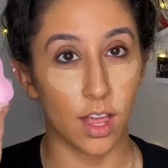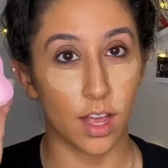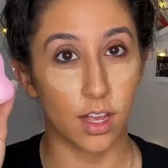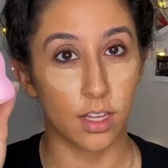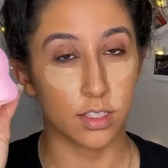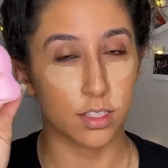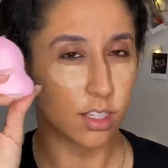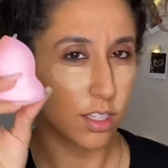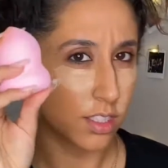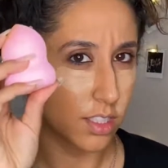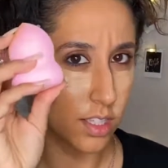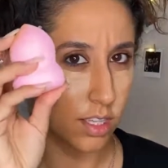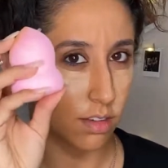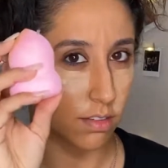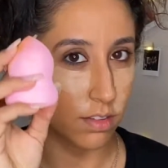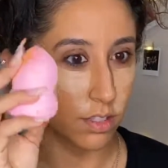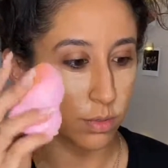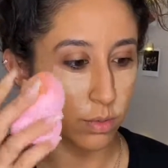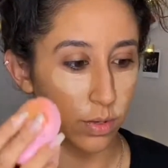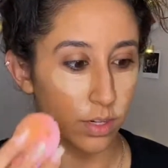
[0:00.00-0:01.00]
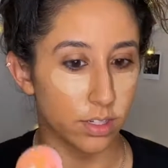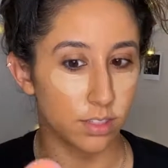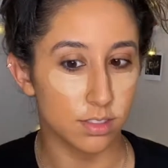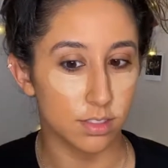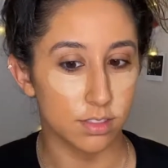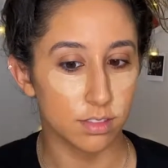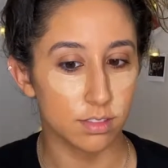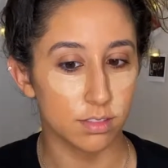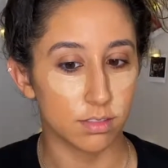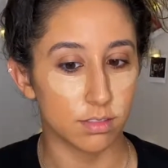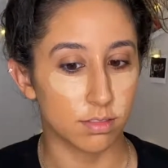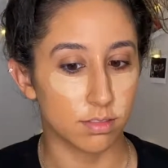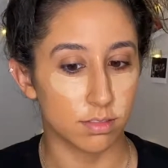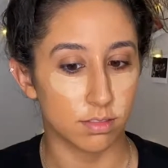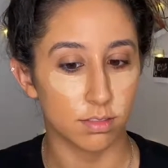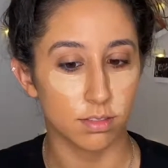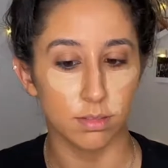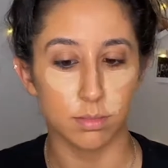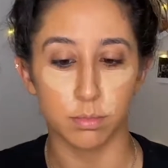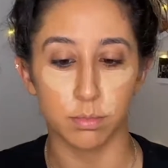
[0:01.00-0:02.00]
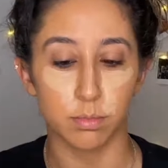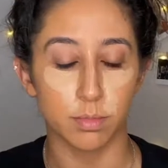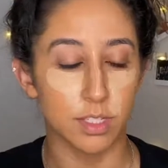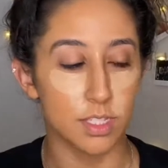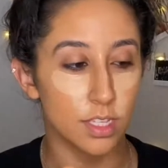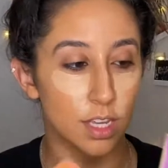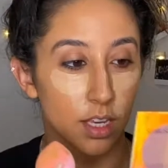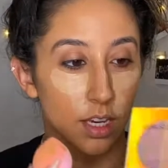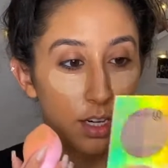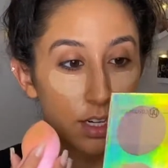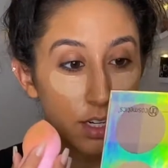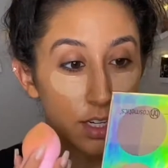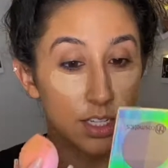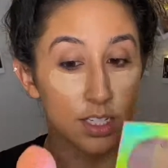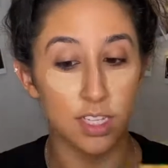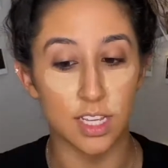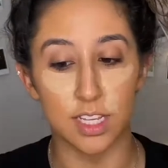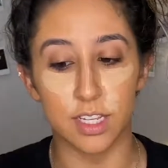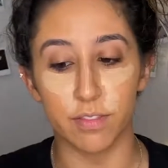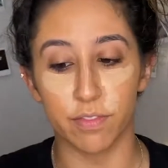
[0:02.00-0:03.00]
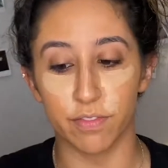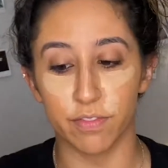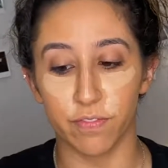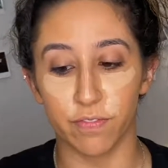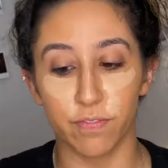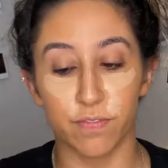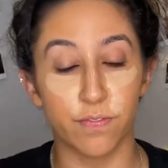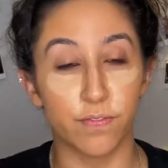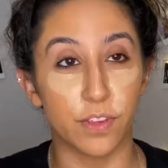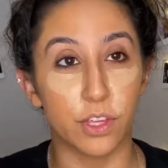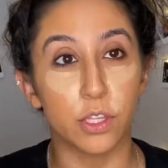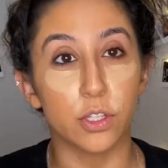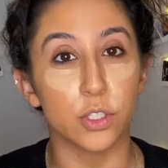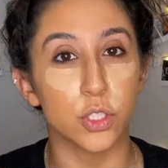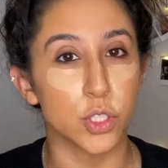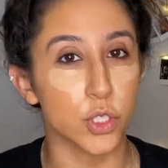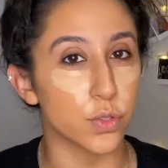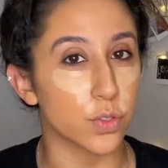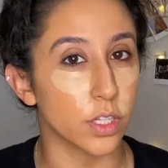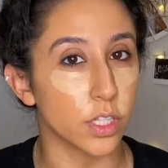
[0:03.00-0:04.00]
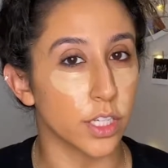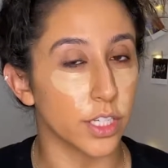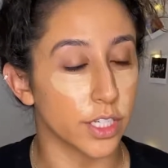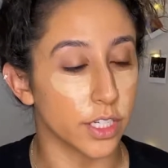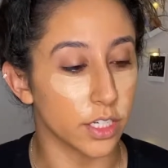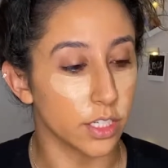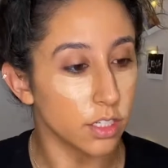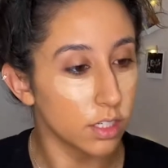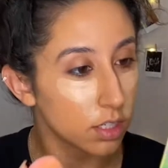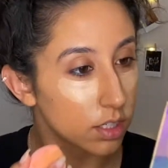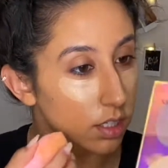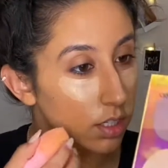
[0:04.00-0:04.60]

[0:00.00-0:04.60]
So let's see if this works. I'm excited because it feels really good.